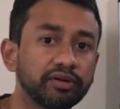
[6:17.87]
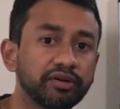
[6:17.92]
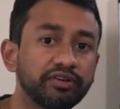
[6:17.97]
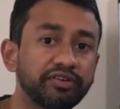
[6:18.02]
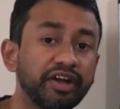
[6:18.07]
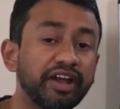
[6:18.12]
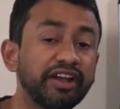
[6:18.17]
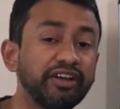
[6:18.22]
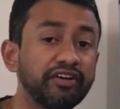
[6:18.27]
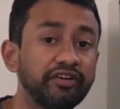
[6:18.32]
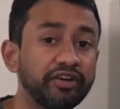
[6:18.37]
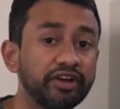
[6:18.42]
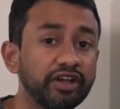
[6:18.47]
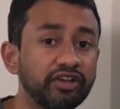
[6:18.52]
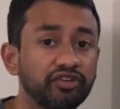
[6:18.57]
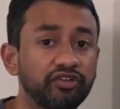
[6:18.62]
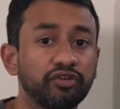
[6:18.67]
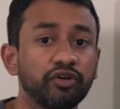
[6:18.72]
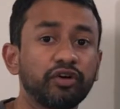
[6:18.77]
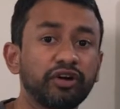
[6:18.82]
gain
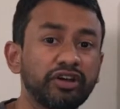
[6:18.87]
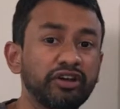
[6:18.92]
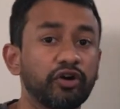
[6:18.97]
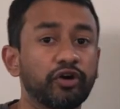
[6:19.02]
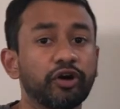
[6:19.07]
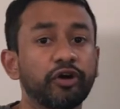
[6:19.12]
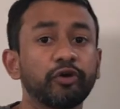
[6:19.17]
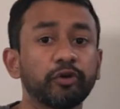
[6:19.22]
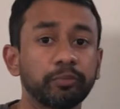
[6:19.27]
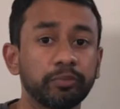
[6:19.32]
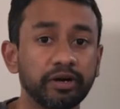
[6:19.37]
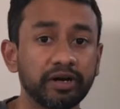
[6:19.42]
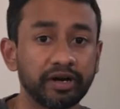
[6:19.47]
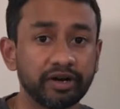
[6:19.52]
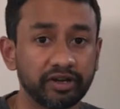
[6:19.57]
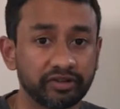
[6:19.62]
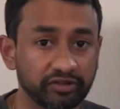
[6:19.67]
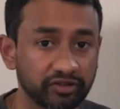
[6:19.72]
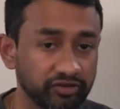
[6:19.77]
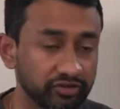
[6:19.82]
ratio in order to build a
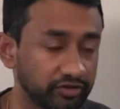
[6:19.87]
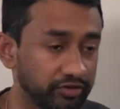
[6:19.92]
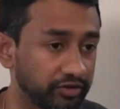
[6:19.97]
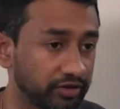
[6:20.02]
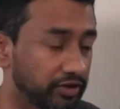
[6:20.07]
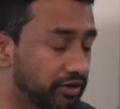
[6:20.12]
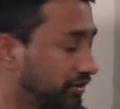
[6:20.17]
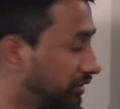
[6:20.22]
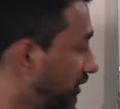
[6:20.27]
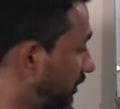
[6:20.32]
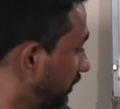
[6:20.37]
decision tree.